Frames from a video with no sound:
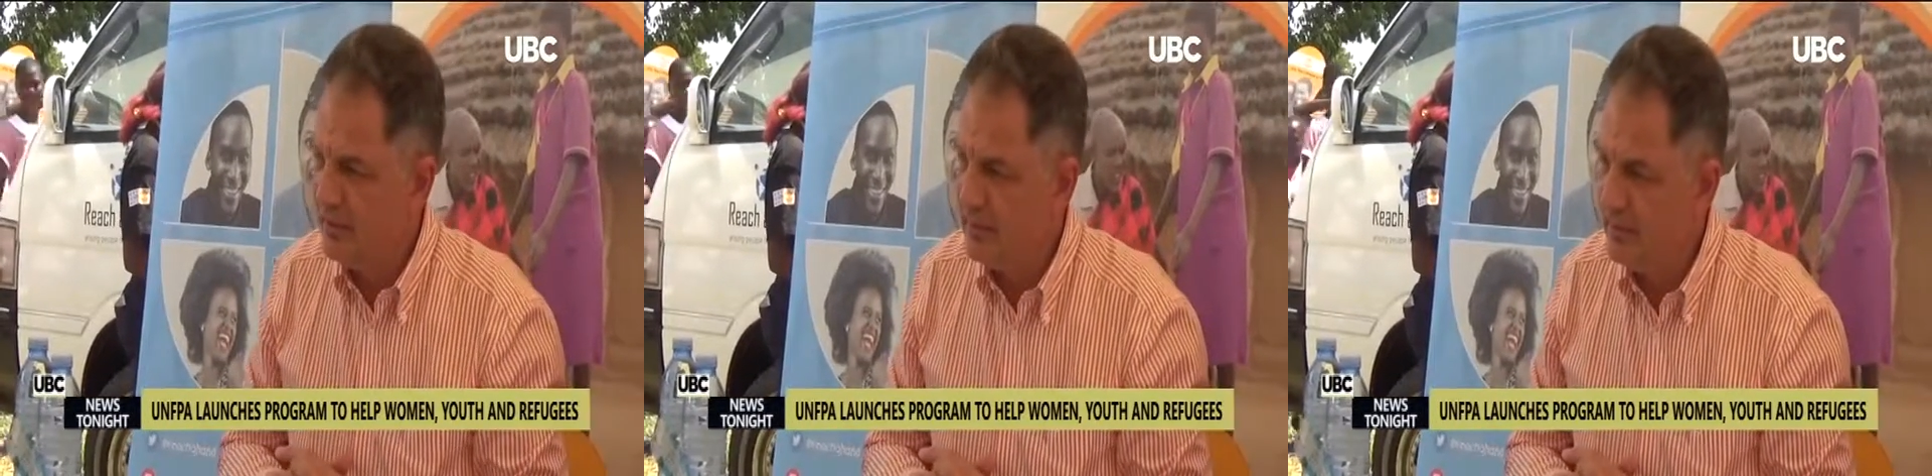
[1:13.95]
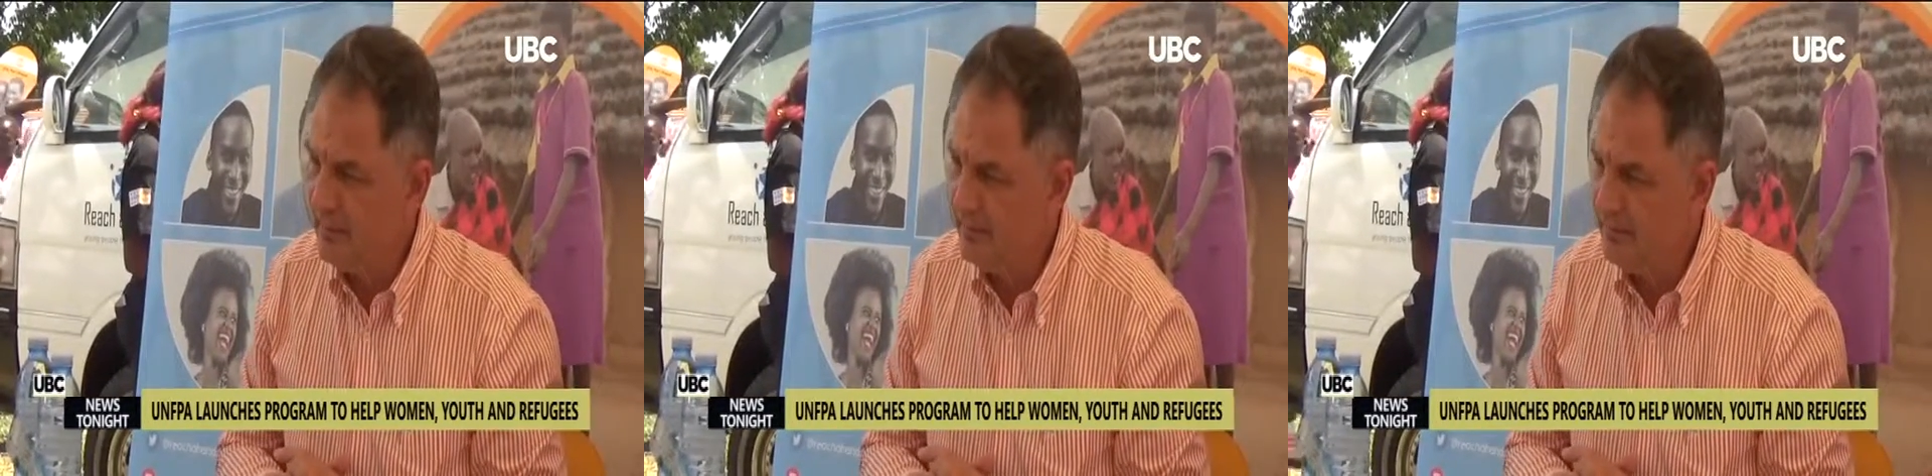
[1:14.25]

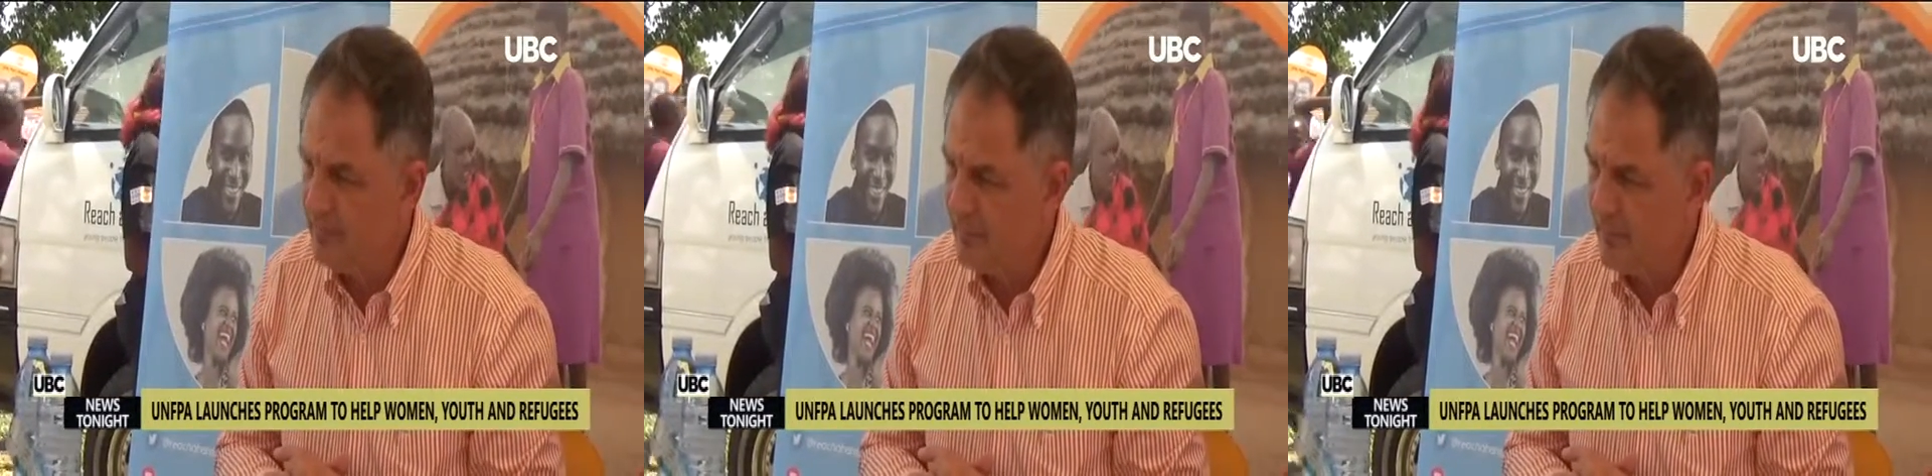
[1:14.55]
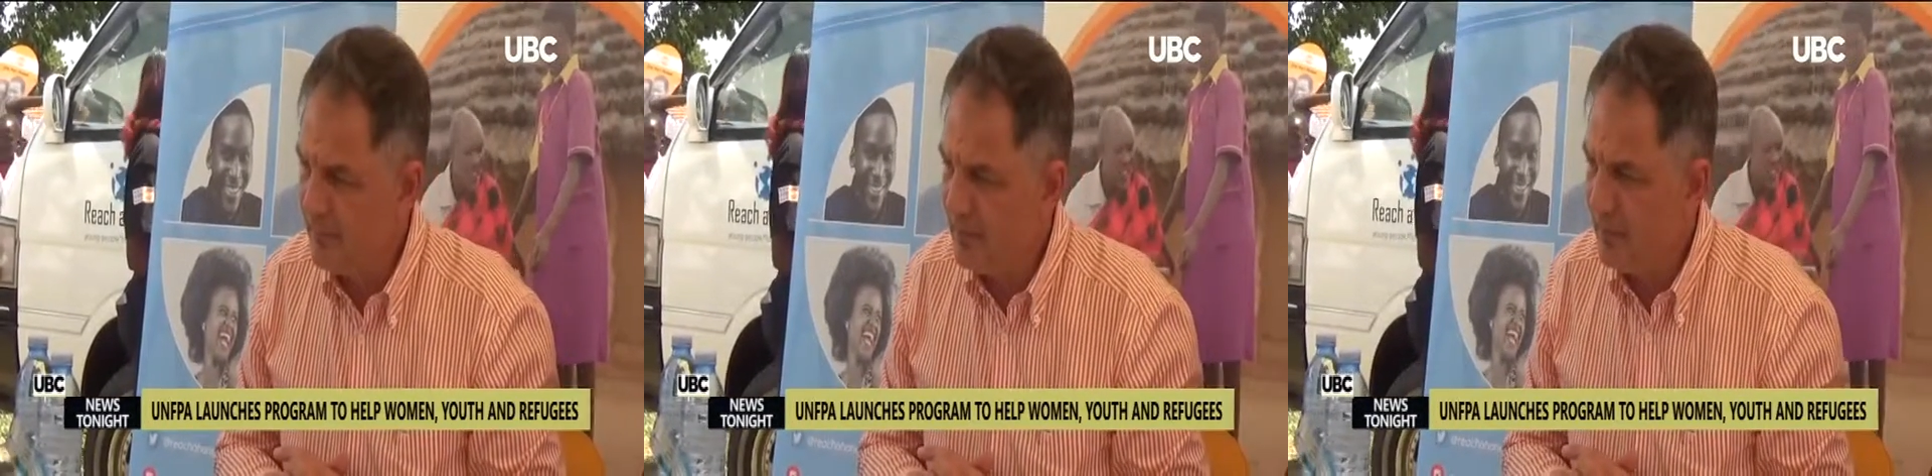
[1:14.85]
prevention
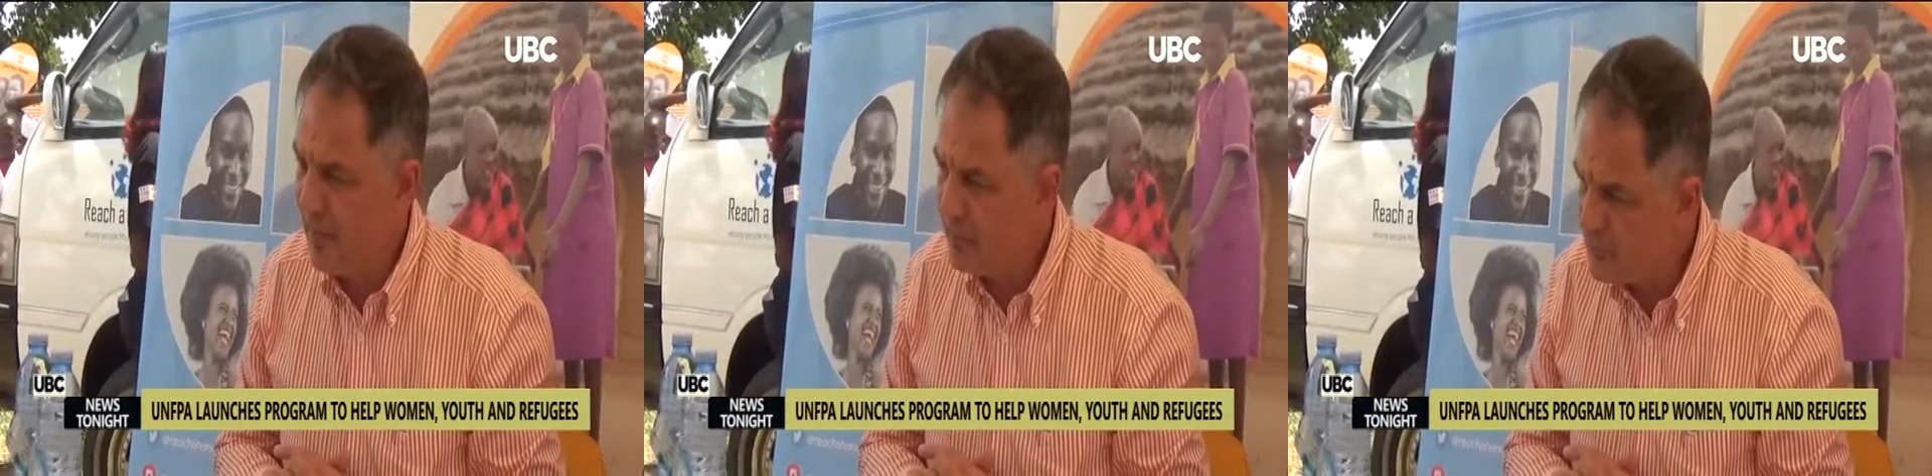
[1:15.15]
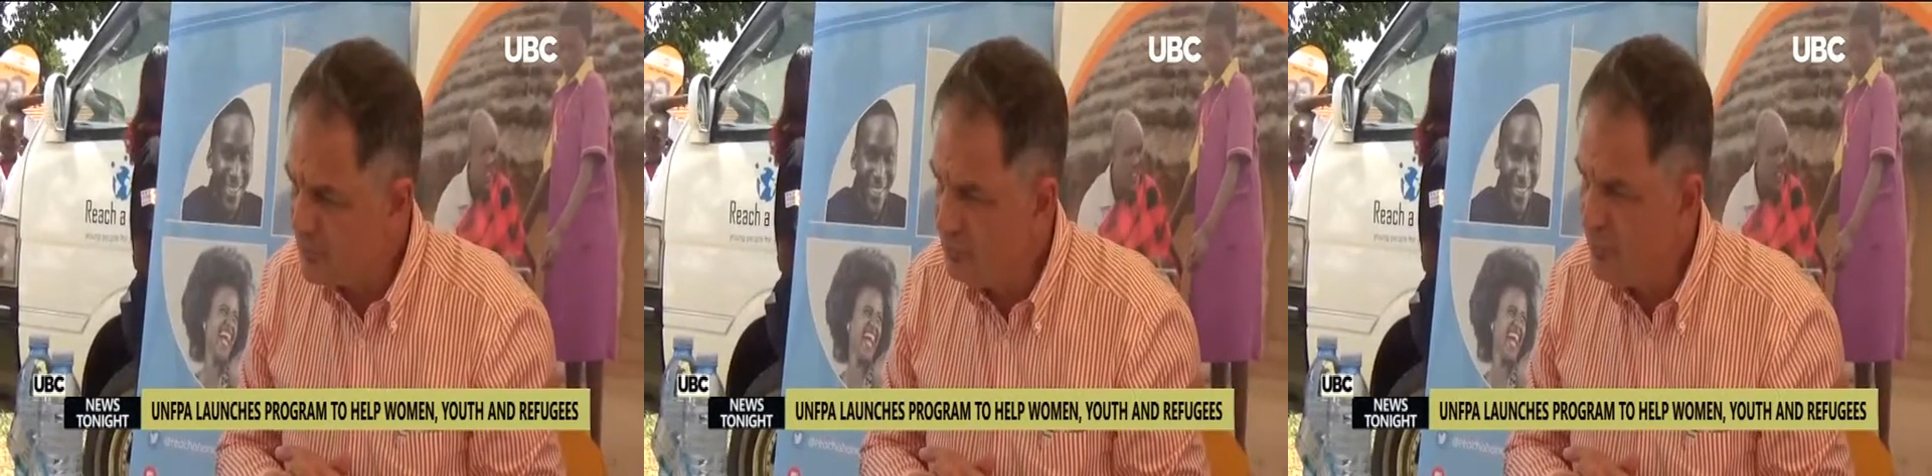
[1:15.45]
and
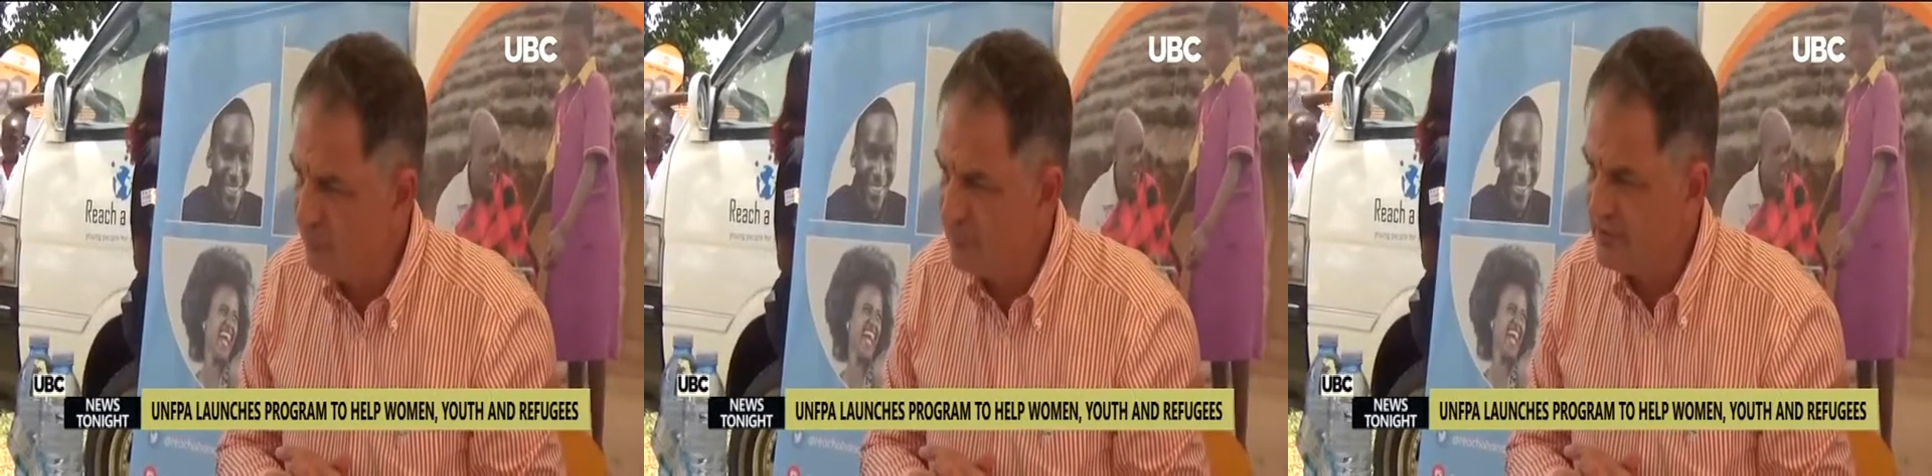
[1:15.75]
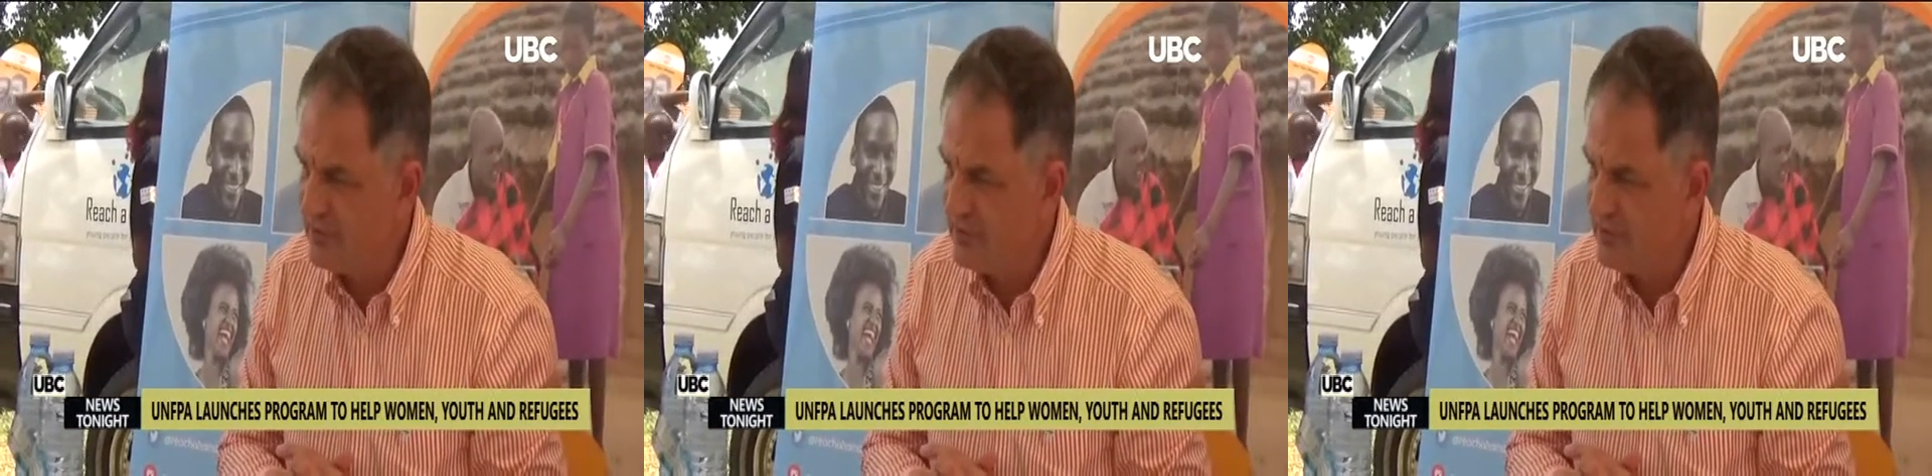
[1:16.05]
response.